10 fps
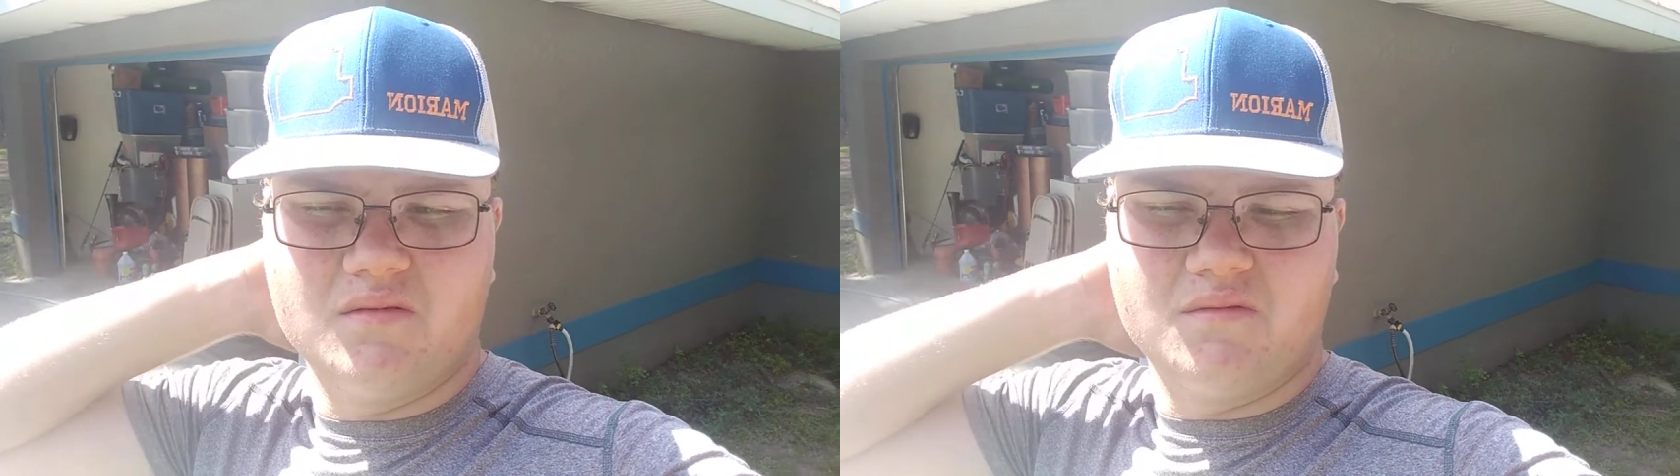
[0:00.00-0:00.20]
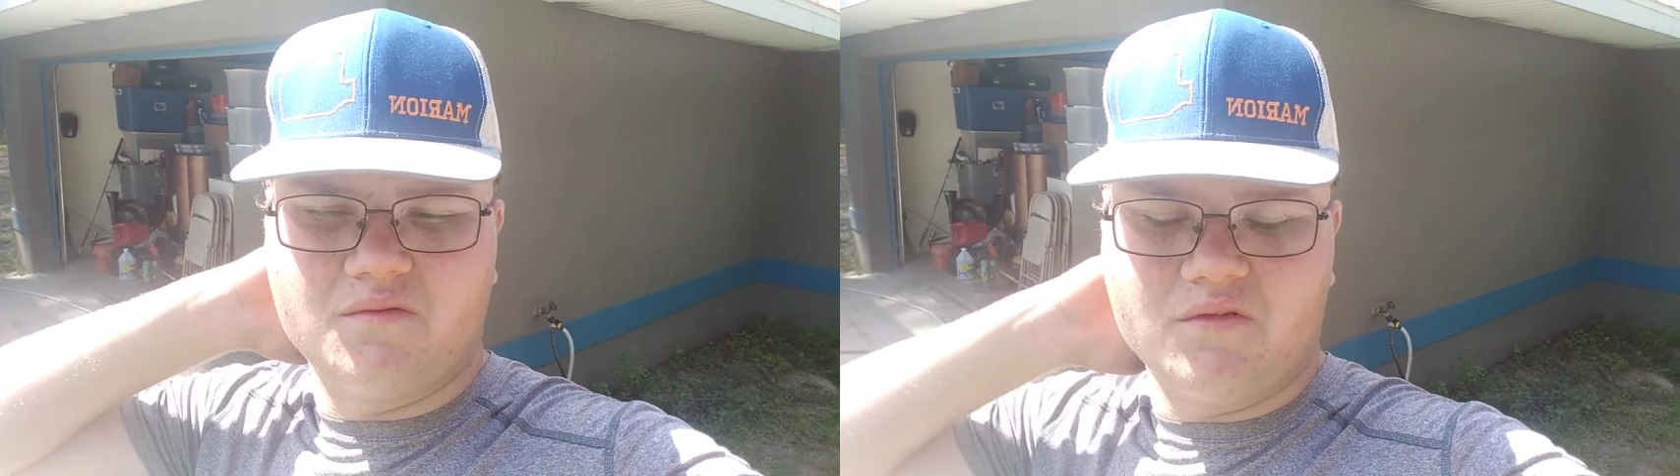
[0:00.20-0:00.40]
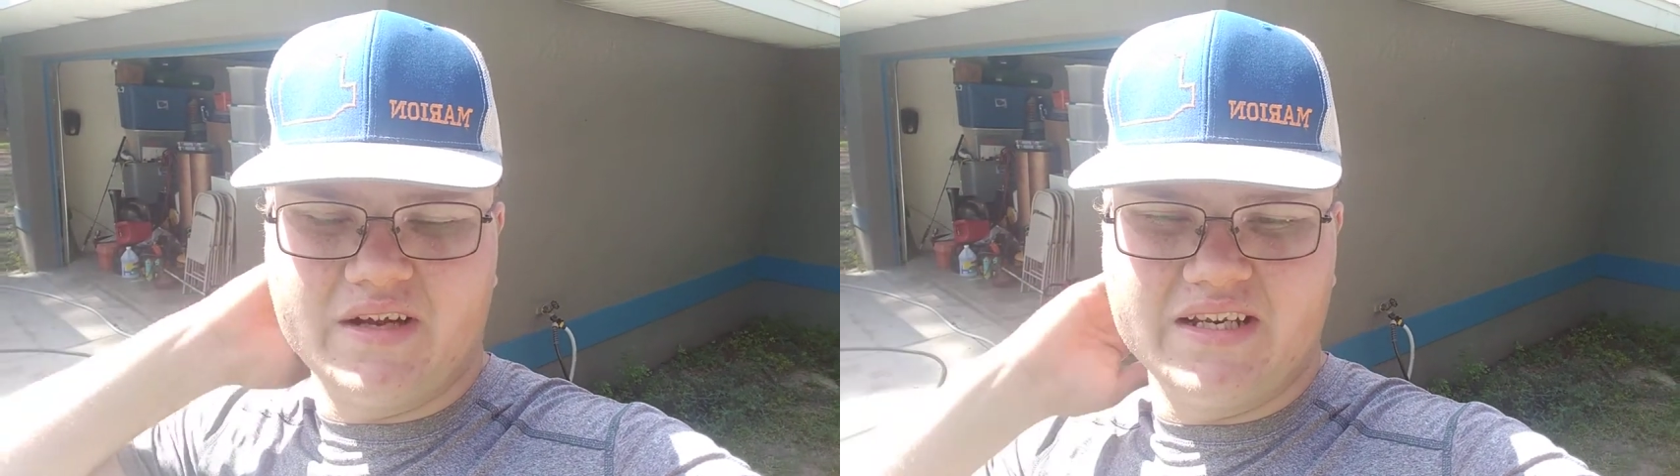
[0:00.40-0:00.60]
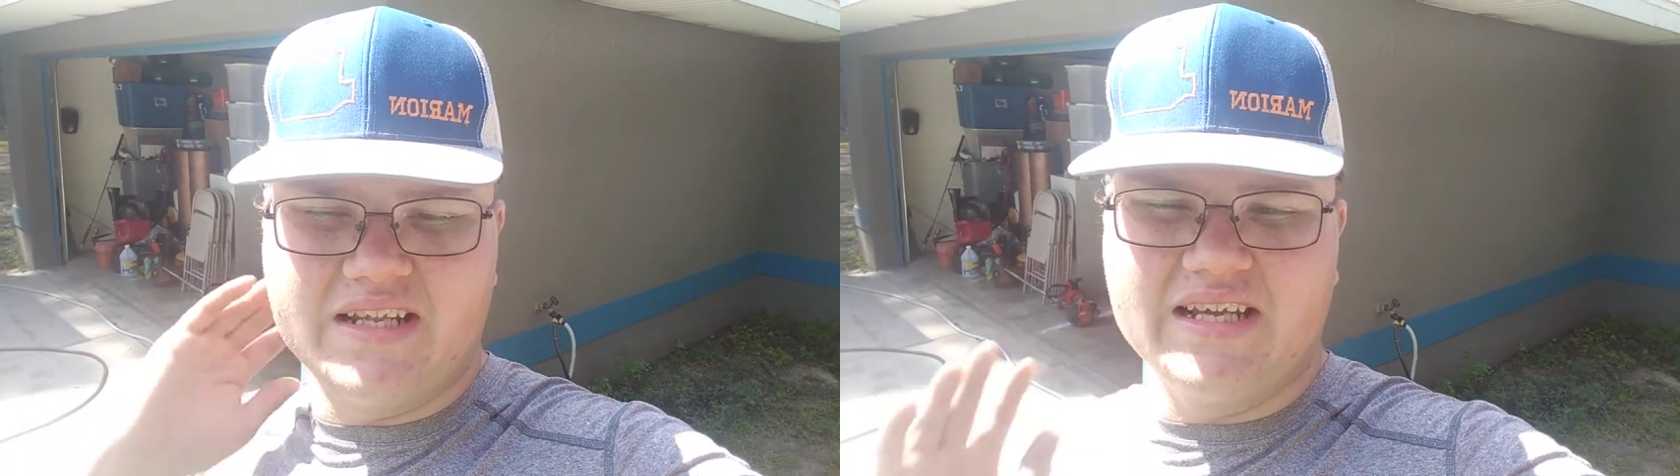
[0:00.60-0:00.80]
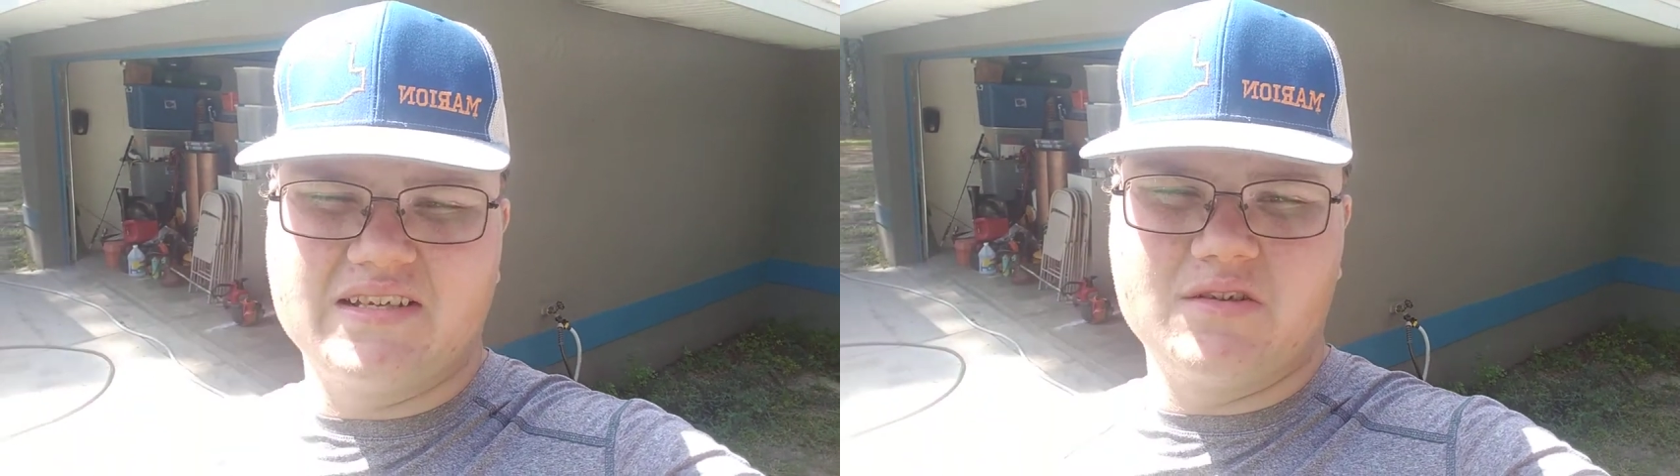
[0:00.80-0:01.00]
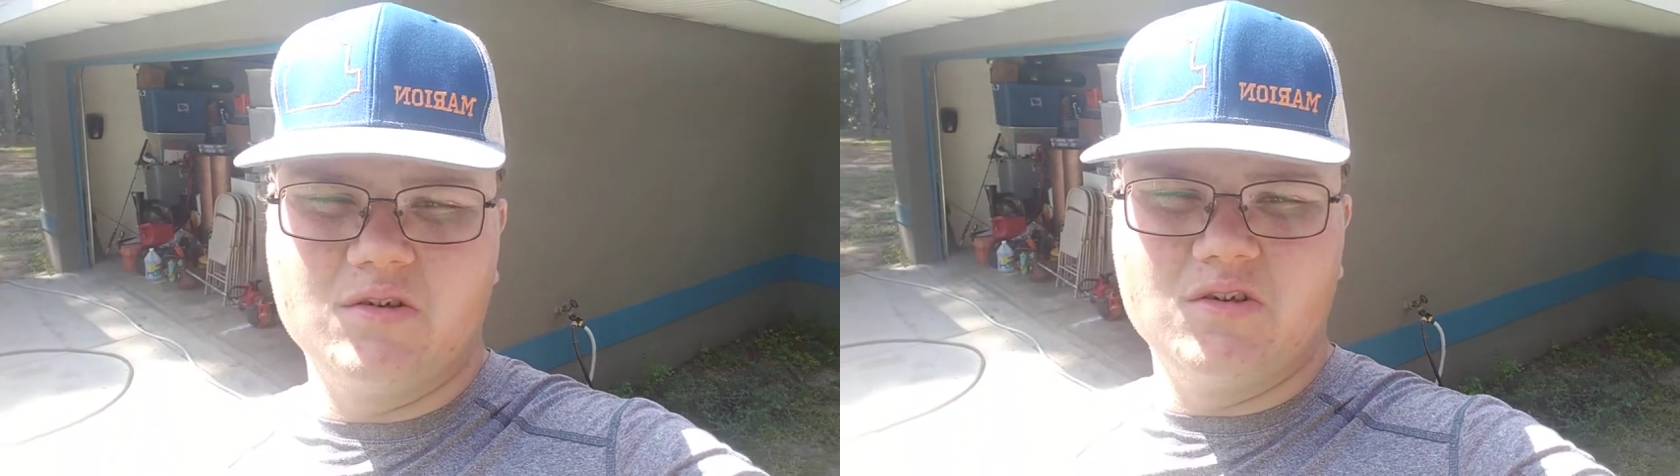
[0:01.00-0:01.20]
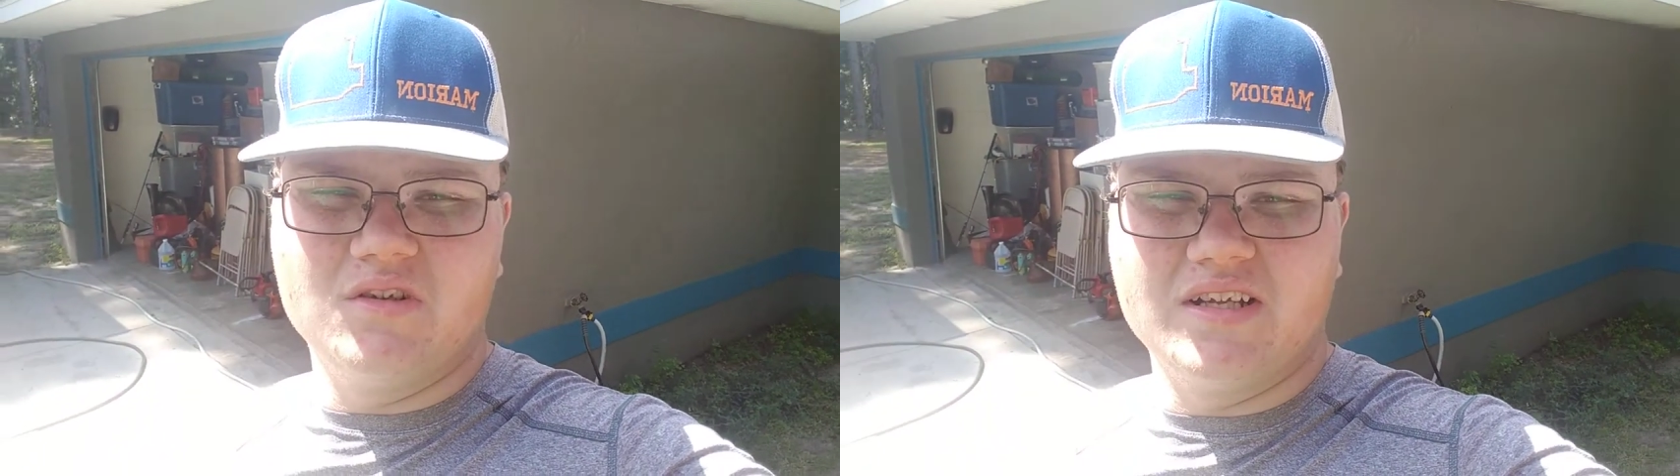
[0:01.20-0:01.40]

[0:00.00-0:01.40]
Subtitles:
Free Diesel